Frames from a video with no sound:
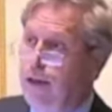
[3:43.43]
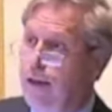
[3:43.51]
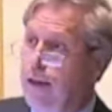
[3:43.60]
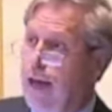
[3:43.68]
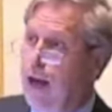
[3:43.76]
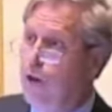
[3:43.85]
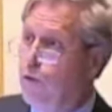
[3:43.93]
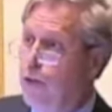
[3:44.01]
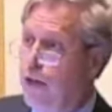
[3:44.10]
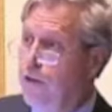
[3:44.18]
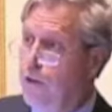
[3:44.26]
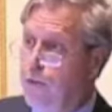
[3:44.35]
in
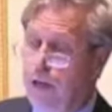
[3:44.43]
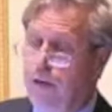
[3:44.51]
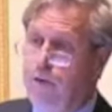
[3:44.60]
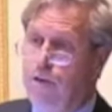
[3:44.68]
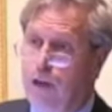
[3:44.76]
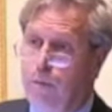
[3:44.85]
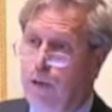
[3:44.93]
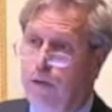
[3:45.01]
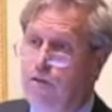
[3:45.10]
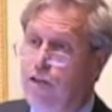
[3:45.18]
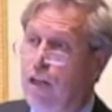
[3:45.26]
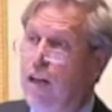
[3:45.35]
acrylite that we
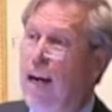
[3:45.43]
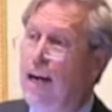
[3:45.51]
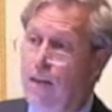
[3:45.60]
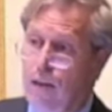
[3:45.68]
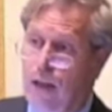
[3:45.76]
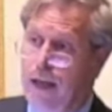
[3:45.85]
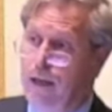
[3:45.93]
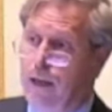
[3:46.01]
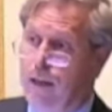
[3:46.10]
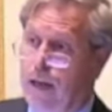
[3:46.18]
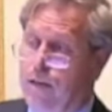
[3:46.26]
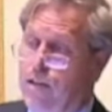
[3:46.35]
never seen anything like it in
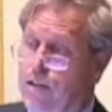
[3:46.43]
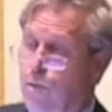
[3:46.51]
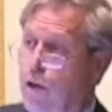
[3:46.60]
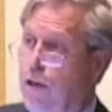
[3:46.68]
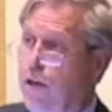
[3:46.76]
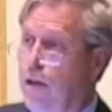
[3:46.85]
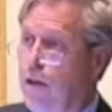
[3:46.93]
glass. He said, well,